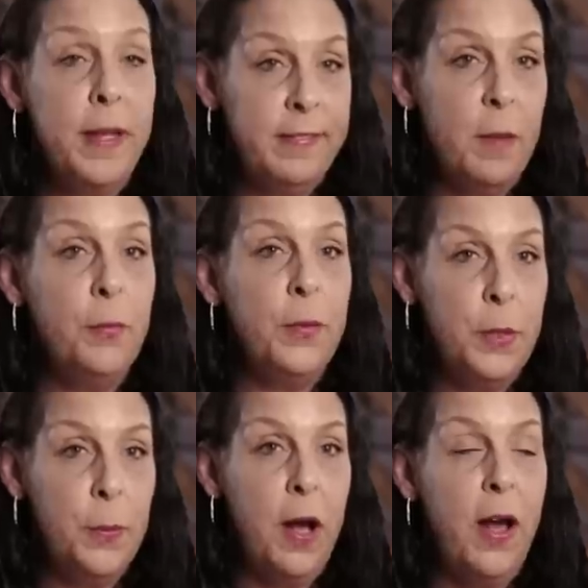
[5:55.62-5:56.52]
my son
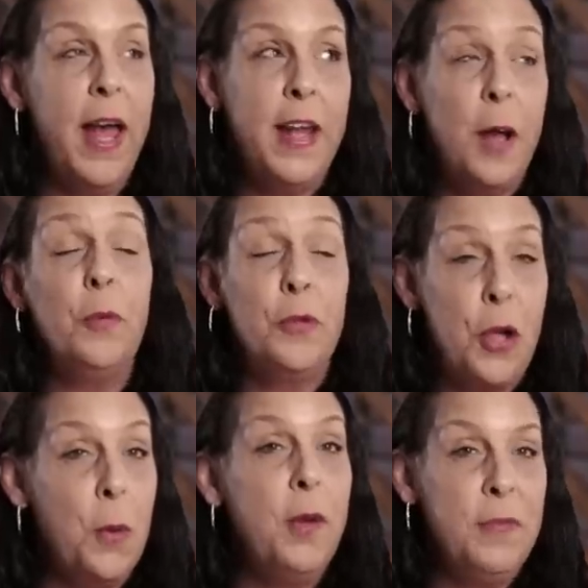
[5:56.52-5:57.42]
pretty well, and I will
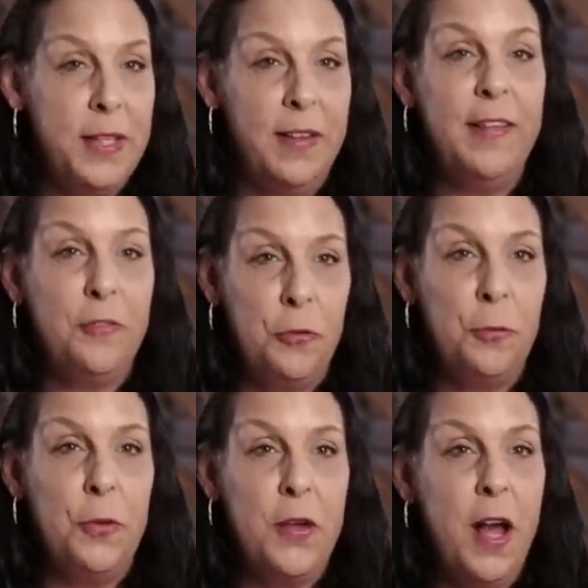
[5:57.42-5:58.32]
know if he likes
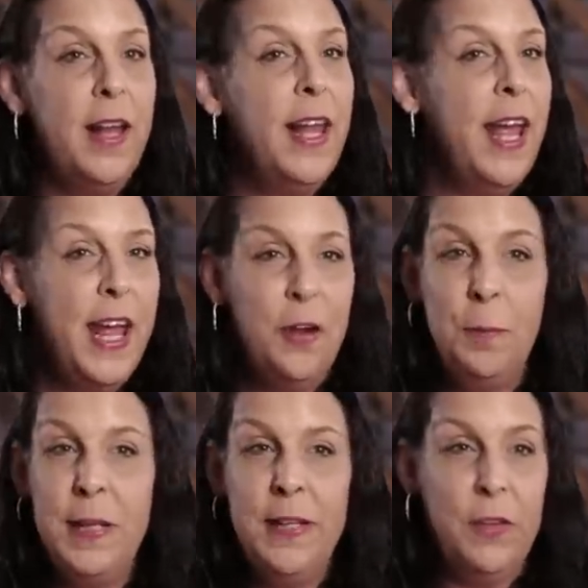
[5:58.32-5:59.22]
Usman or not.
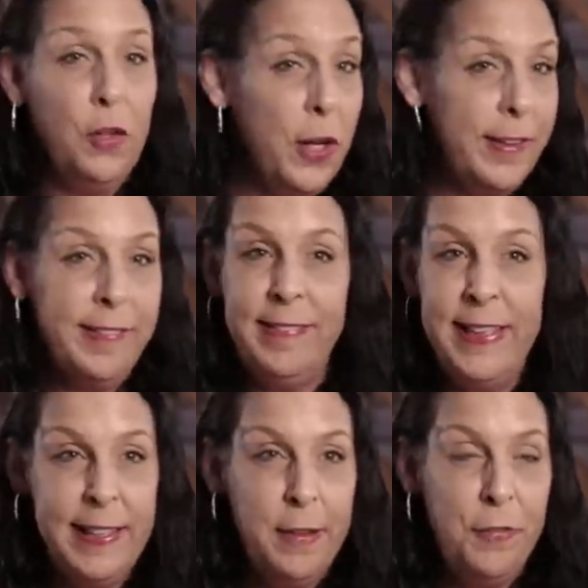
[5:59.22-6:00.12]
It'll be the looks
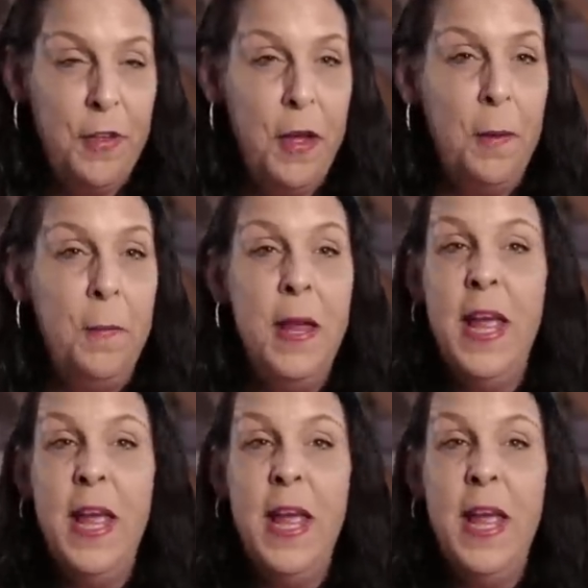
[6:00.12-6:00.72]
he gives him.